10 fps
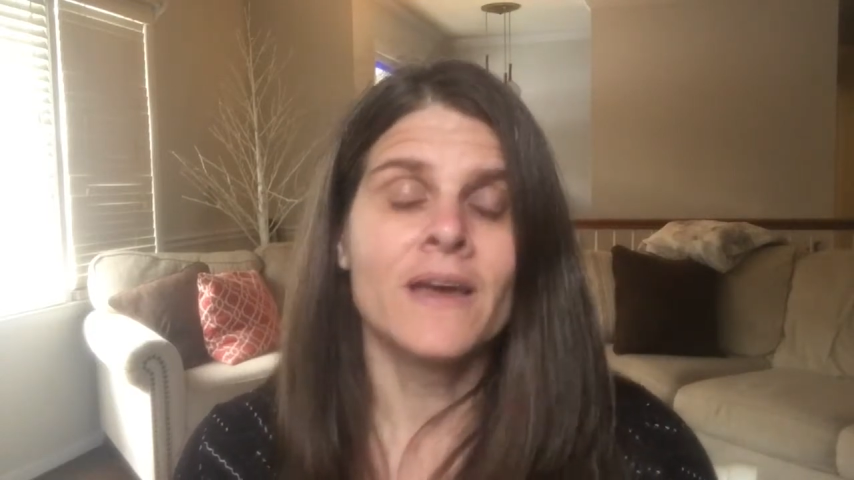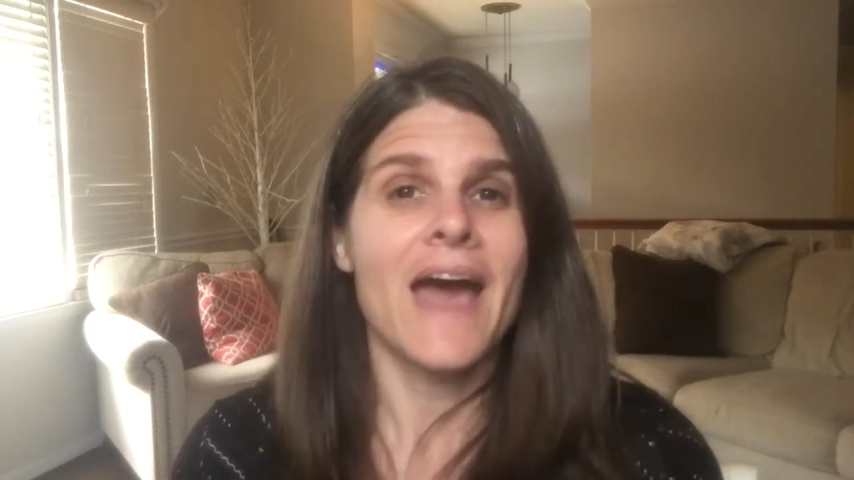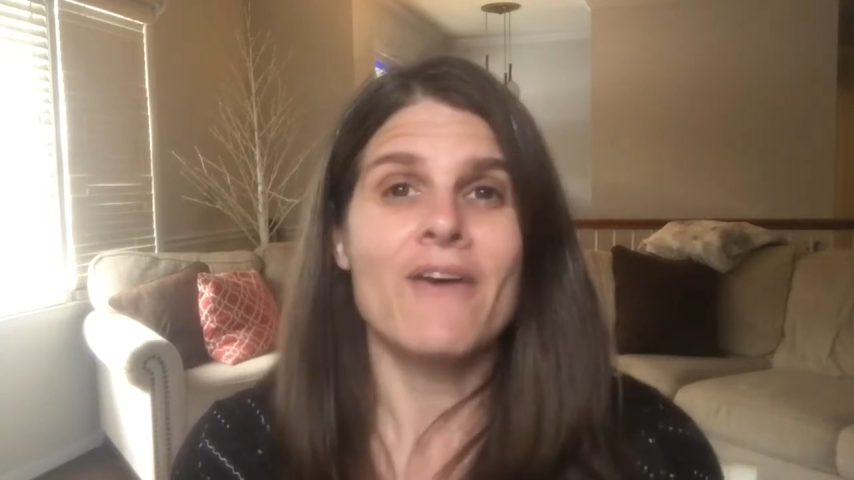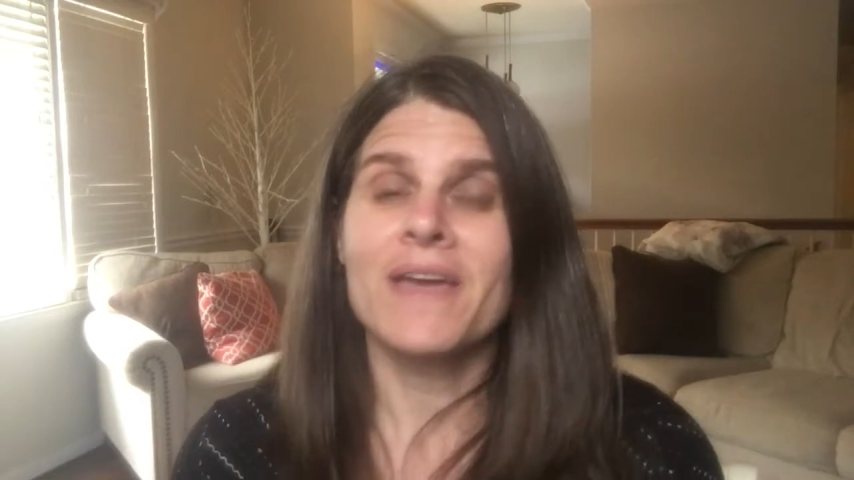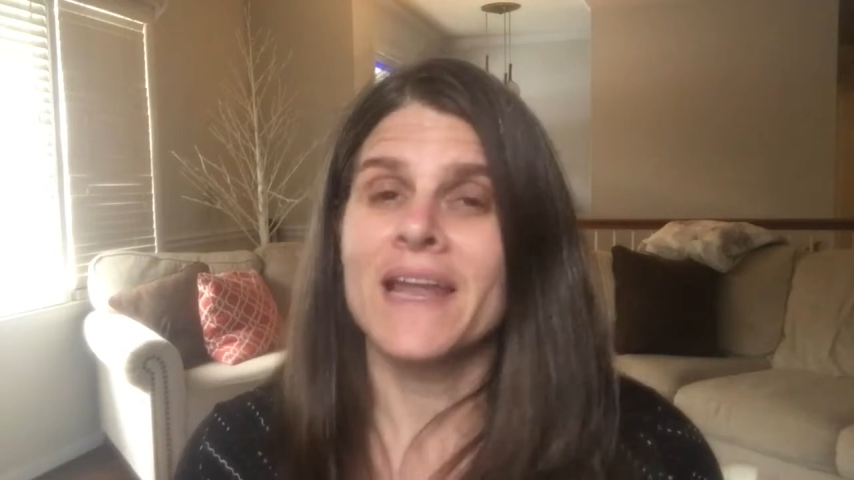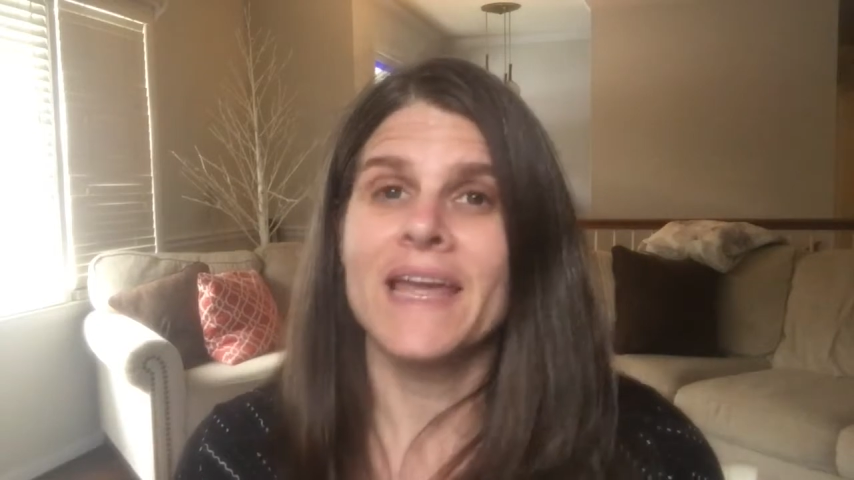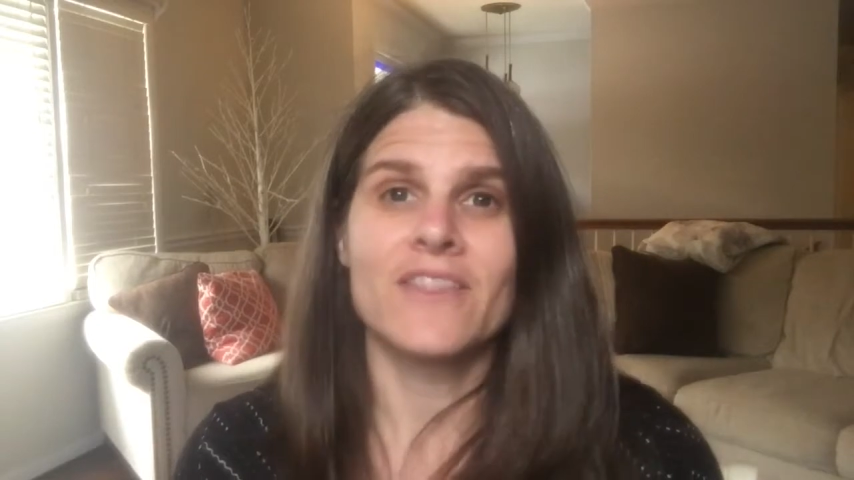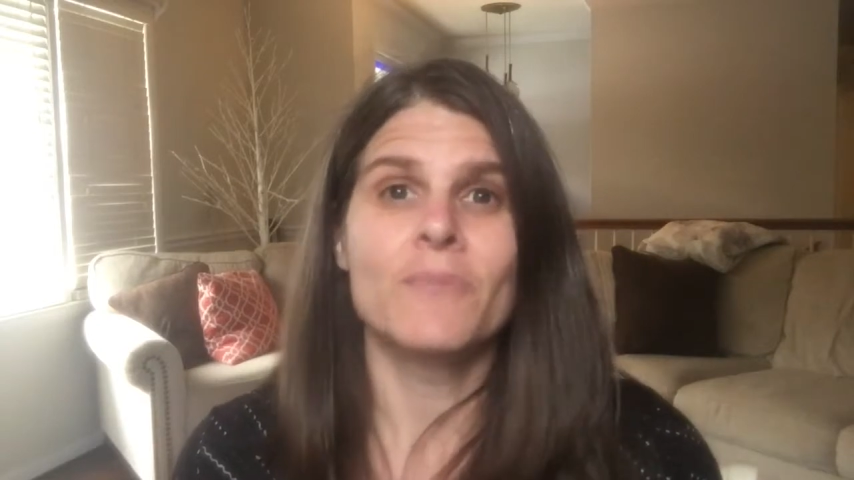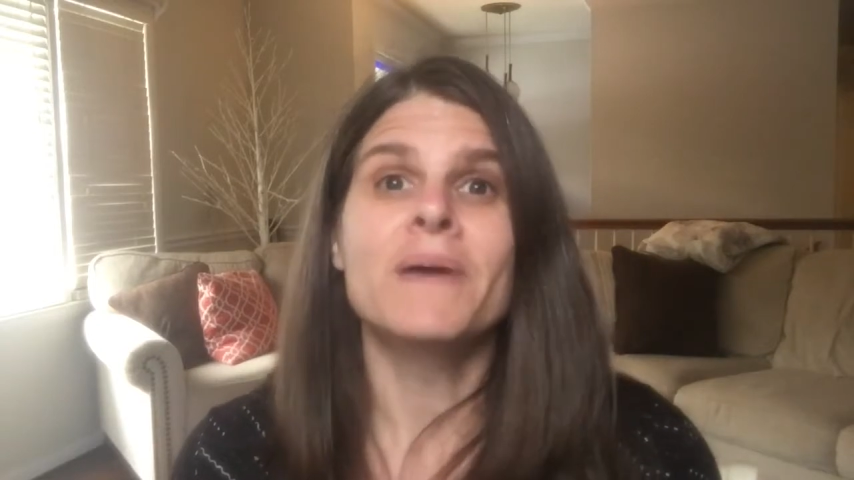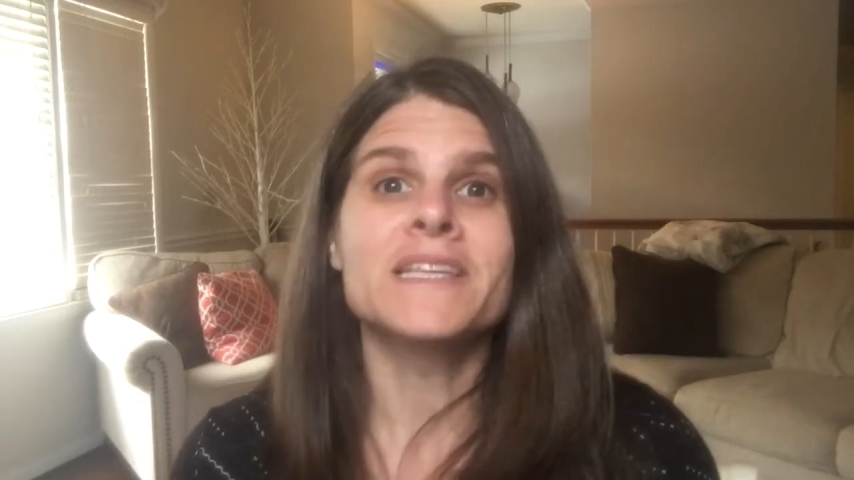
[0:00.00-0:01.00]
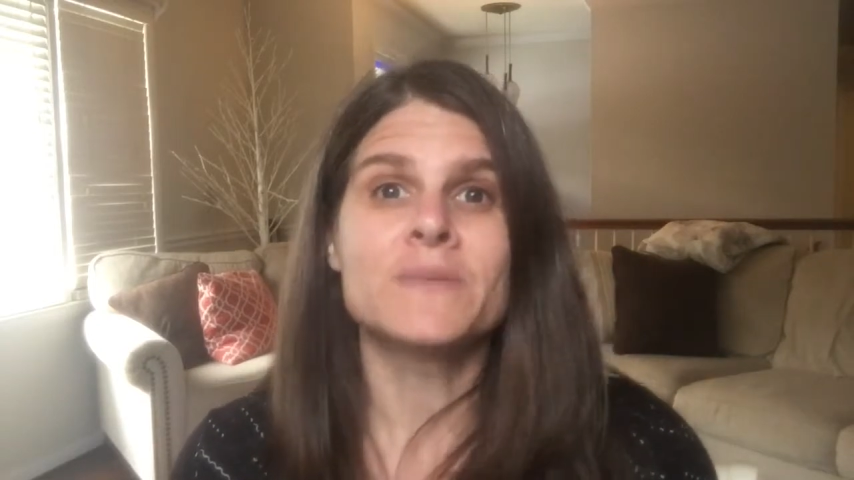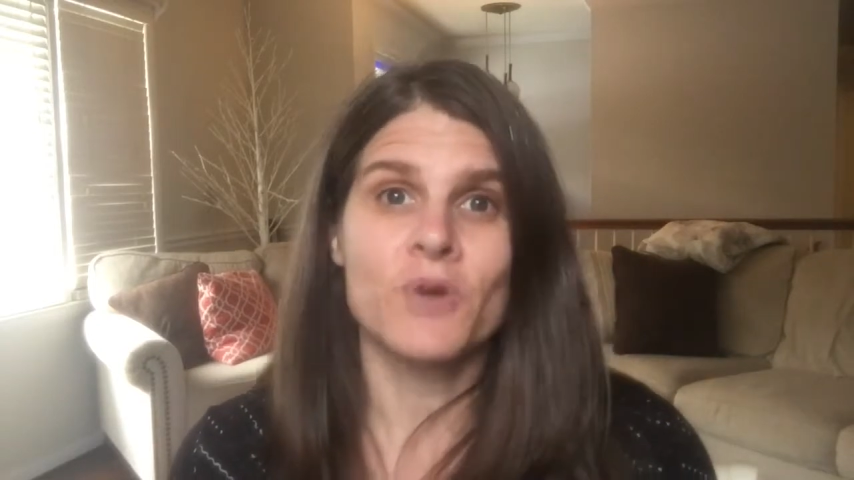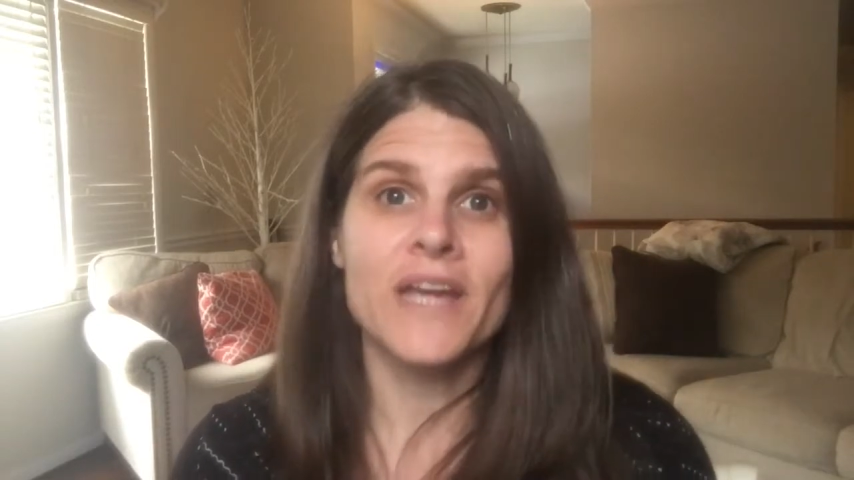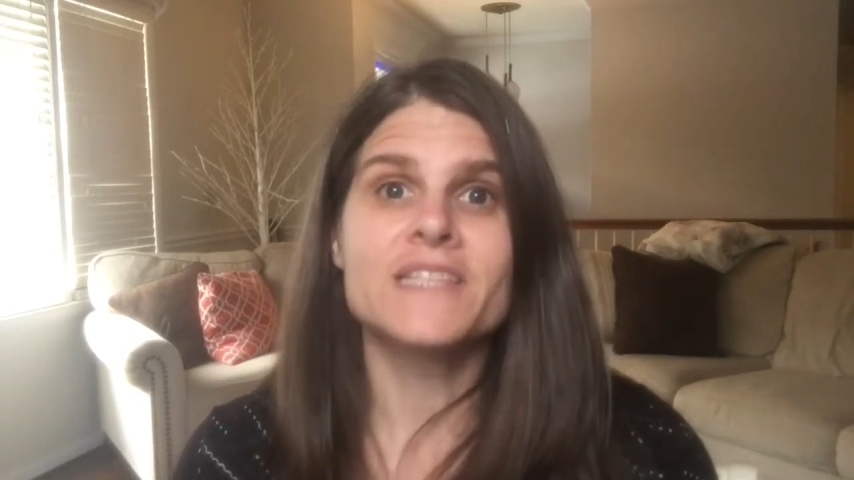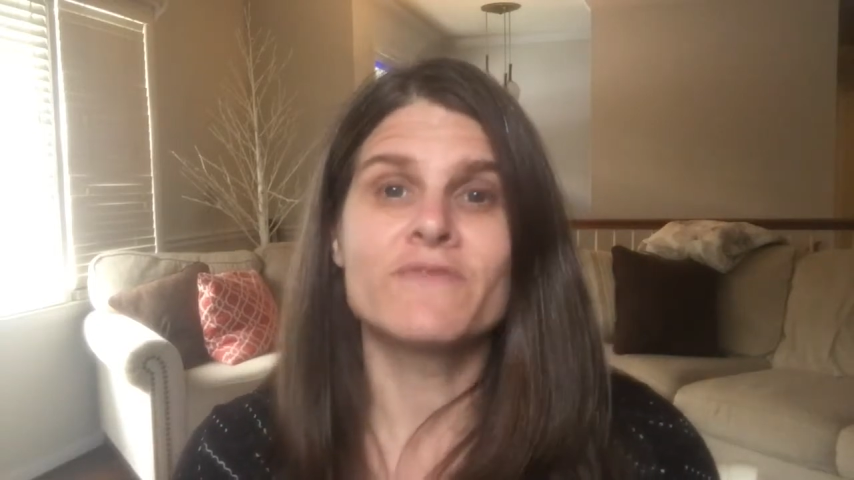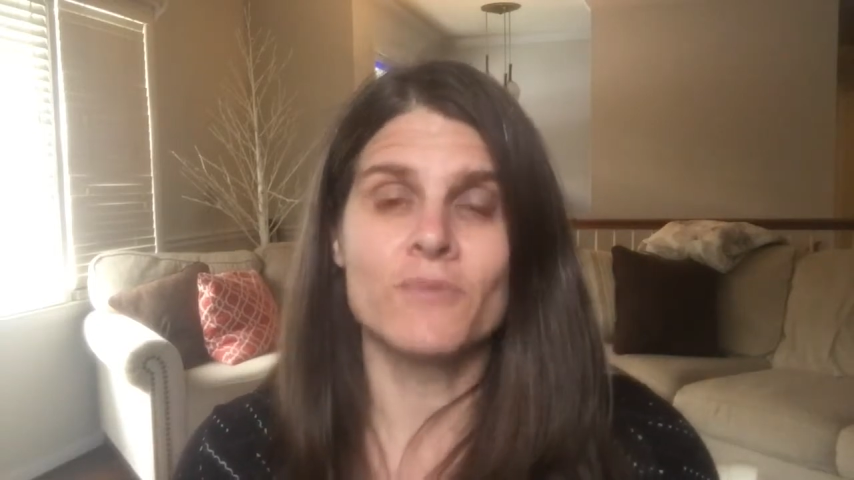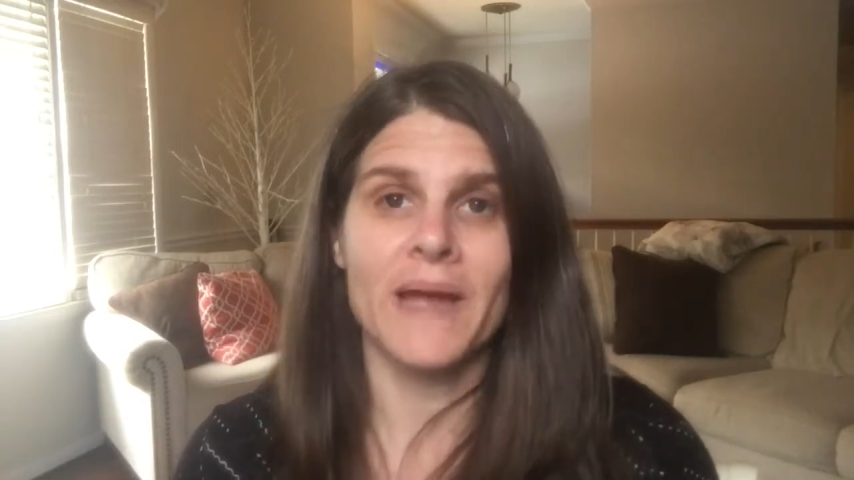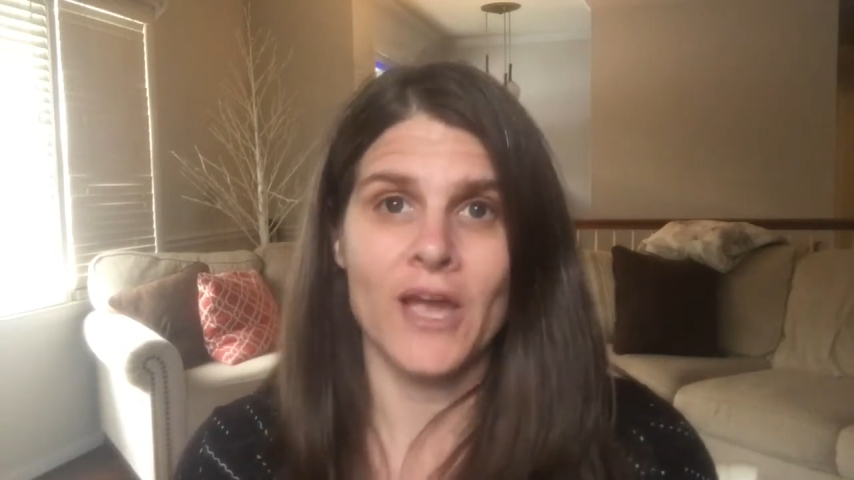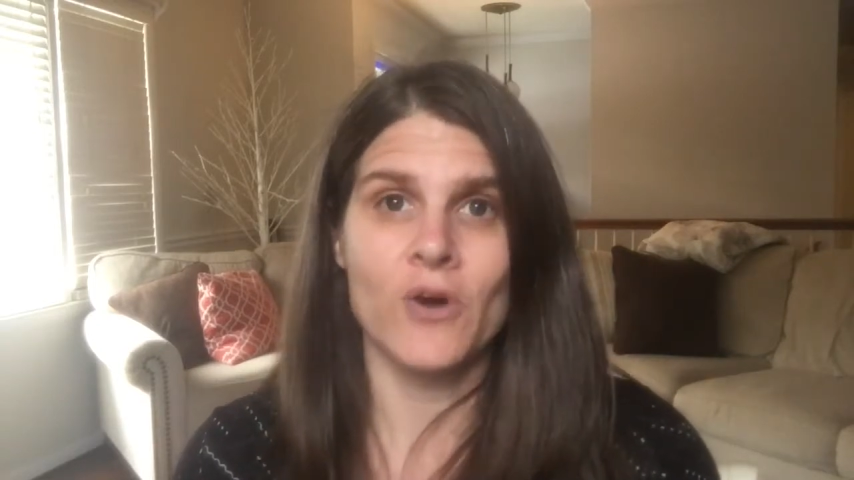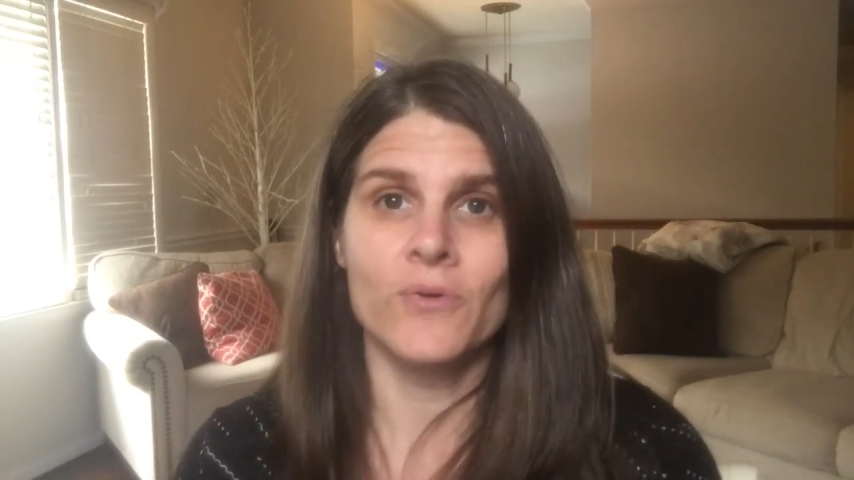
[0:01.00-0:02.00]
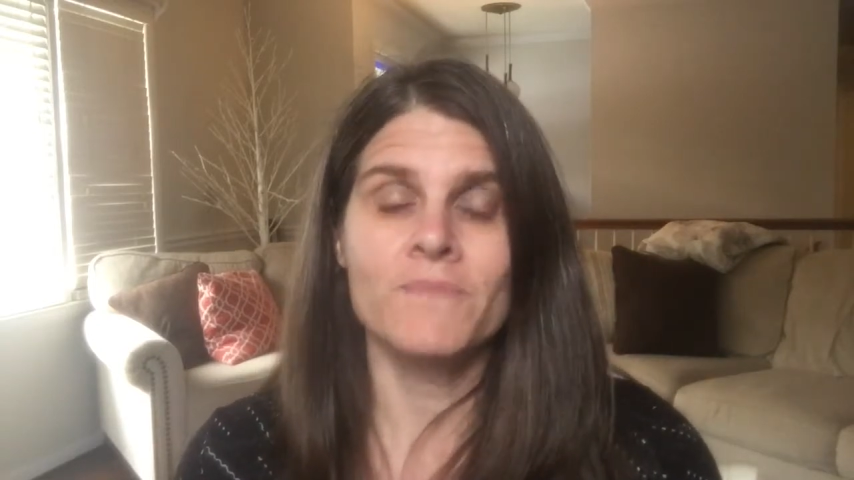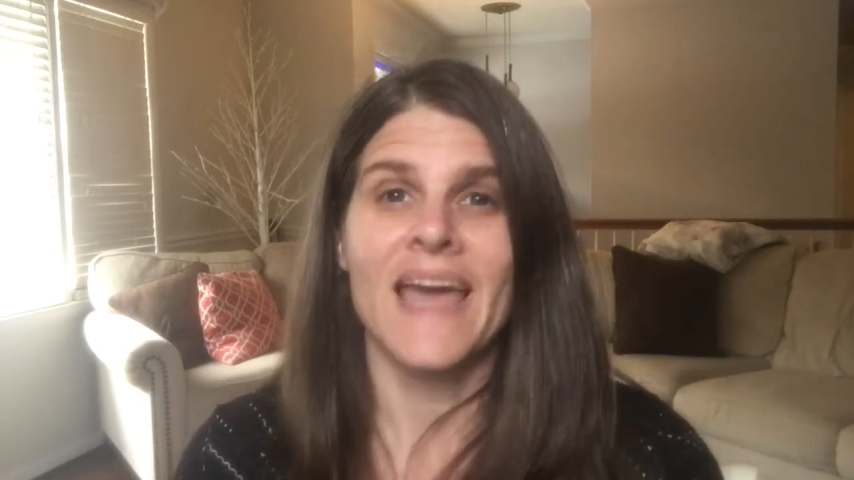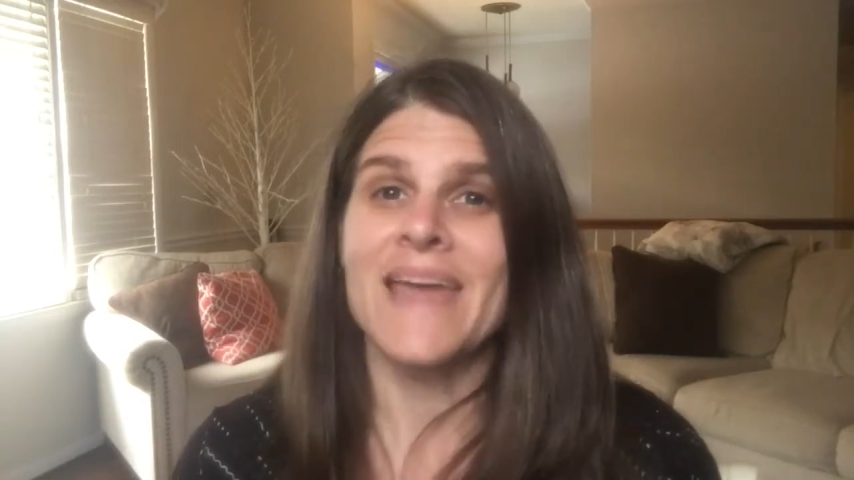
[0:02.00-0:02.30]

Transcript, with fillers: How can I get the best price for my home?